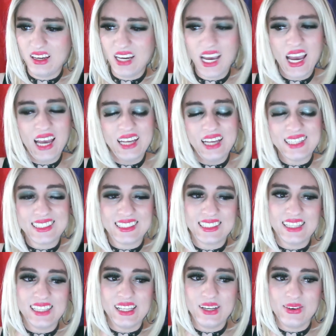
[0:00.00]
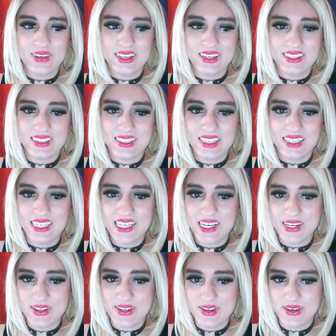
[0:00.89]
It's still only C
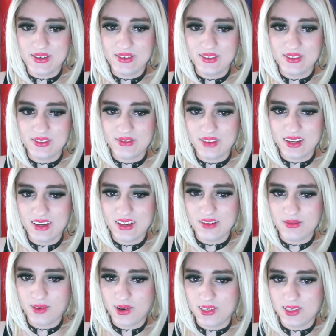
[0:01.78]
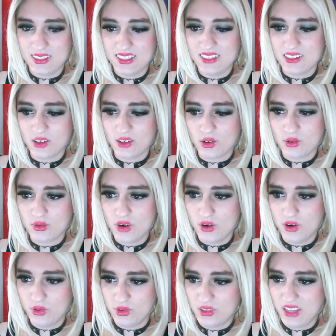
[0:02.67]
tier though, cause there's a
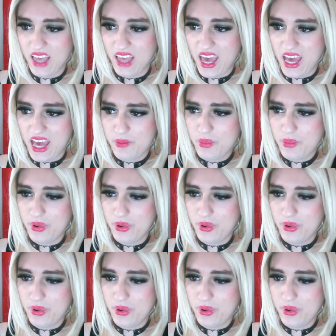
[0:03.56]
gross ape.